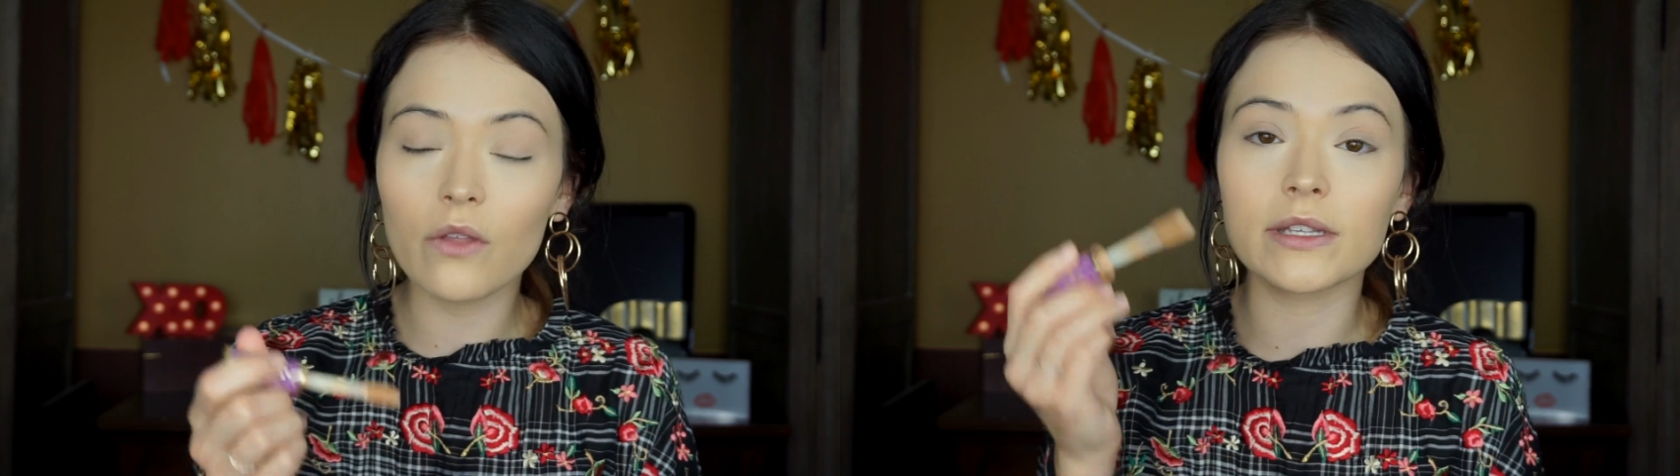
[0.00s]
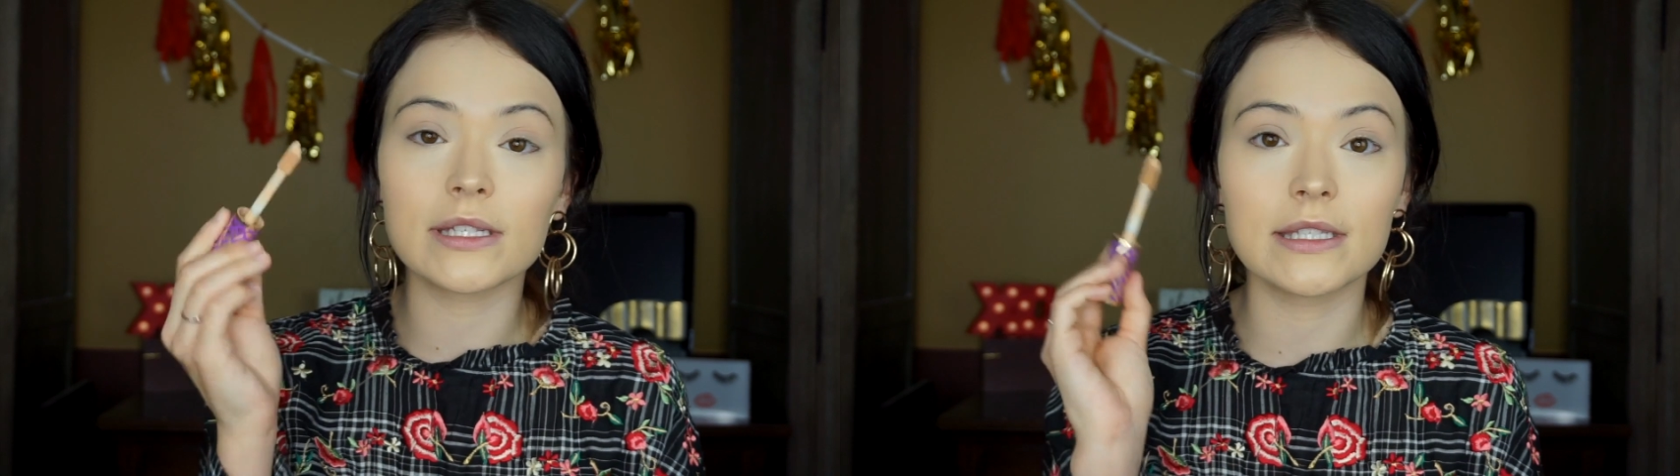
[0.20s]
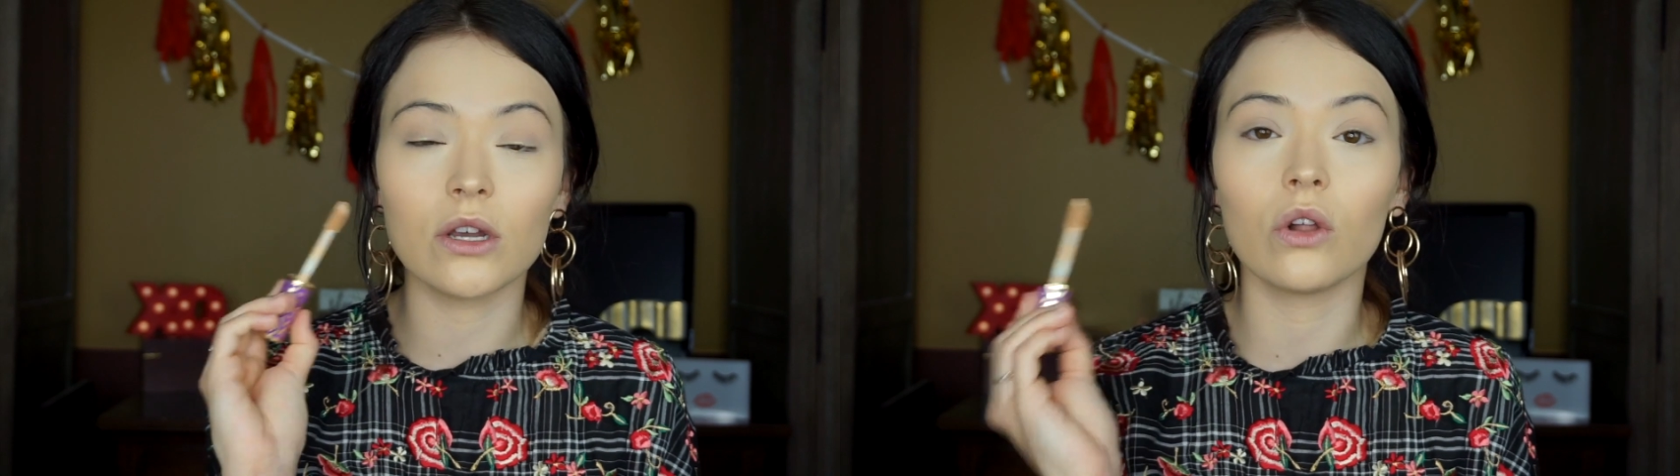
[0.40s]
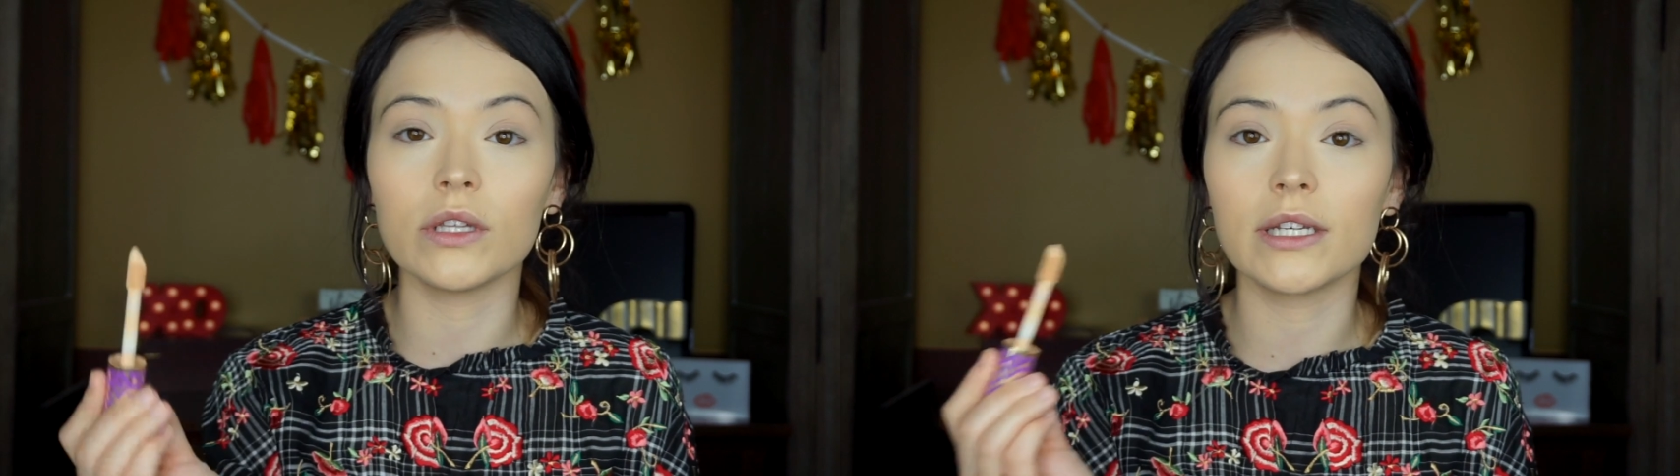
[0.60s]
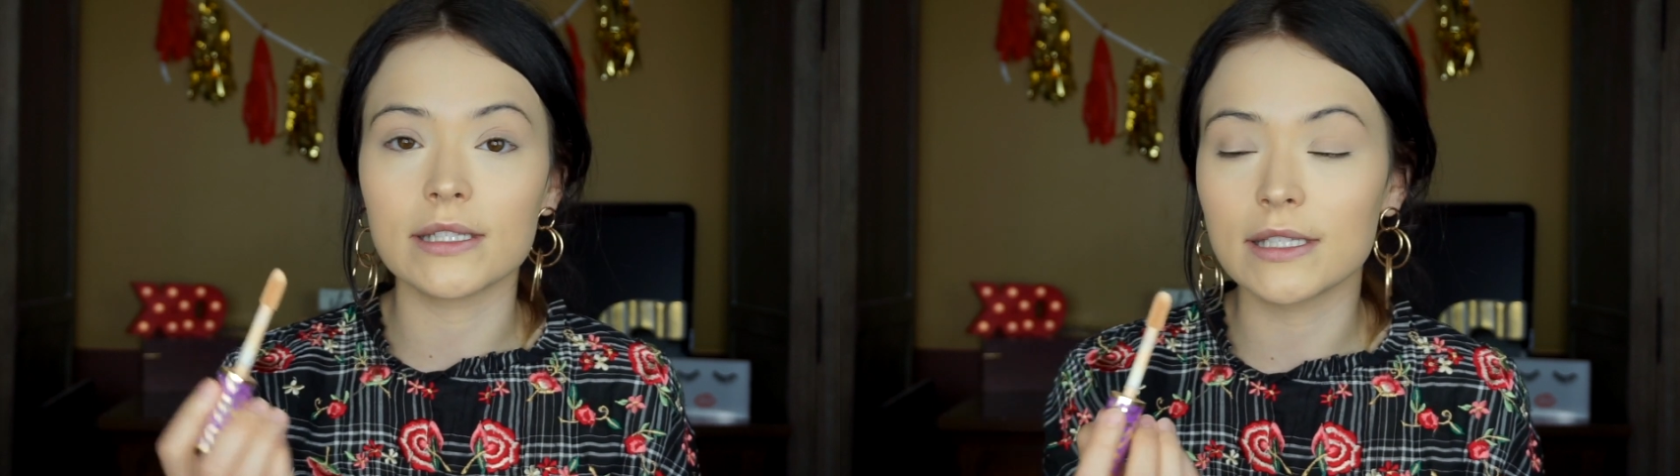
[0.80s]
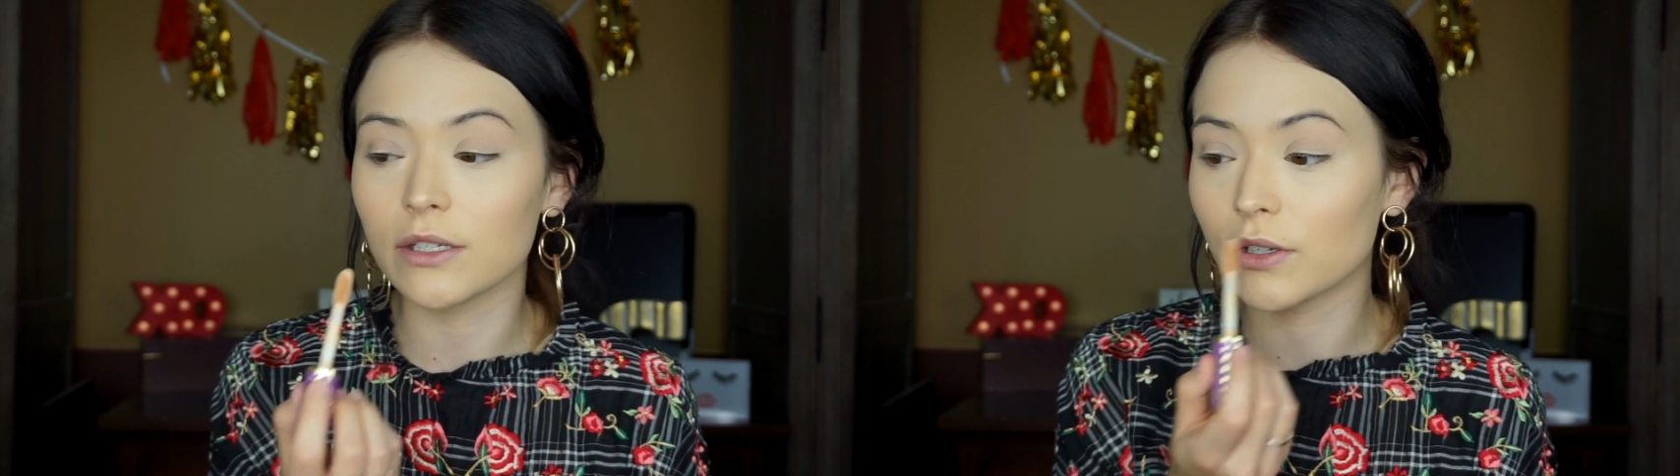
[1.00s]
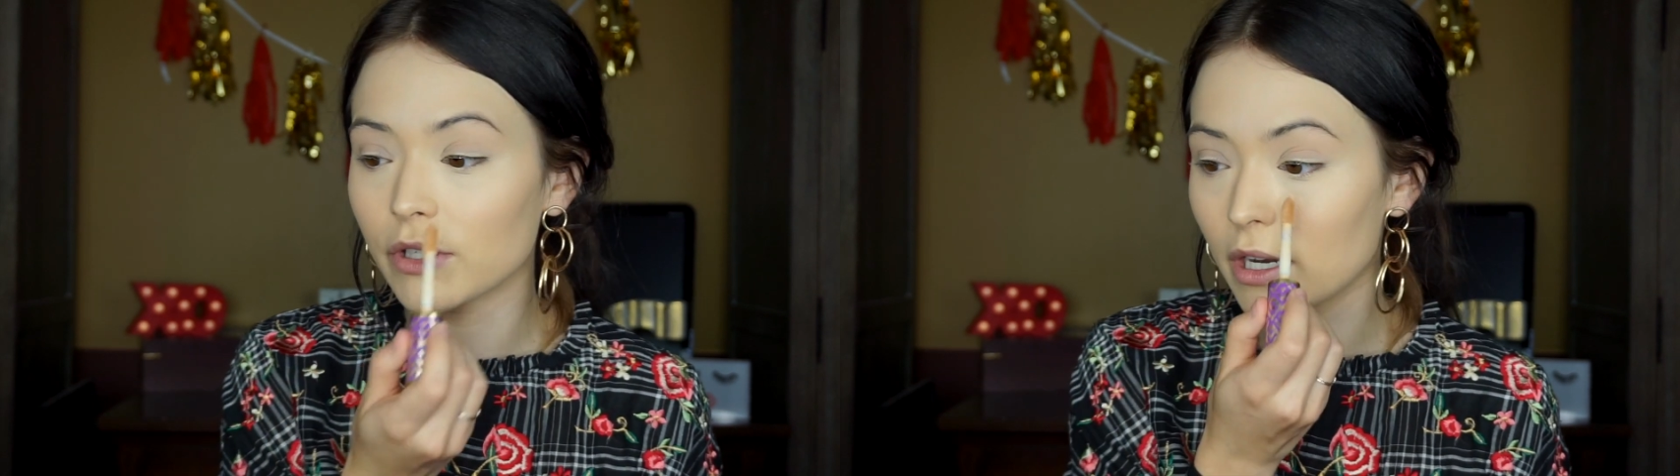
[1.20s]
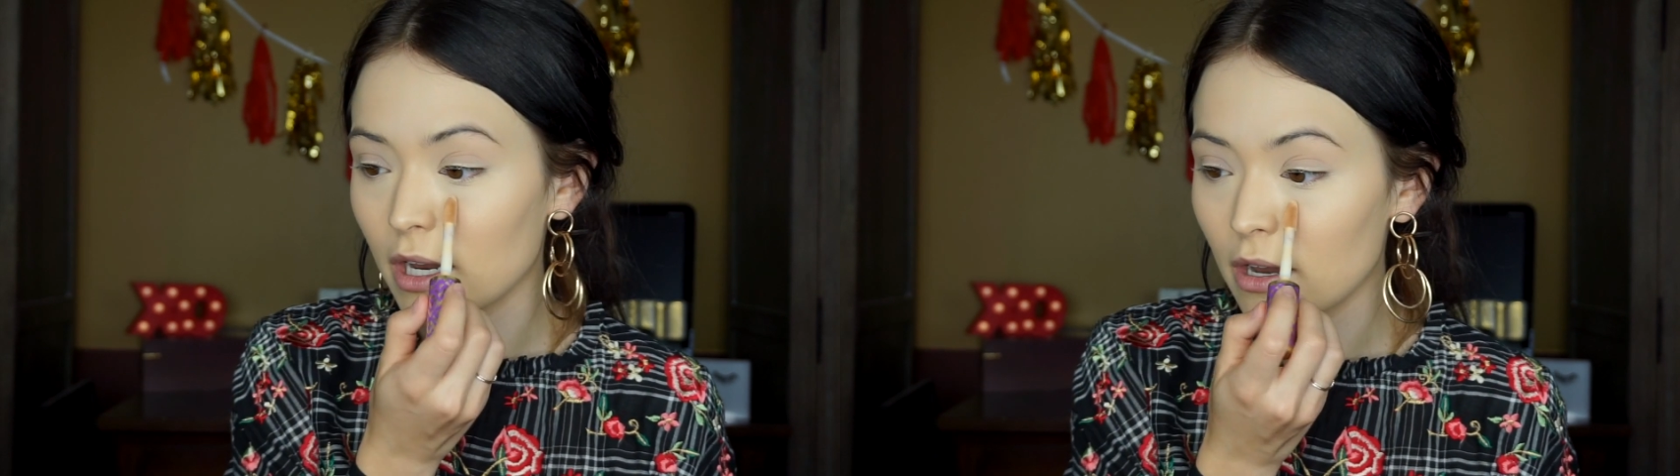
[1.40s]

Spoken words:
this is the only concealer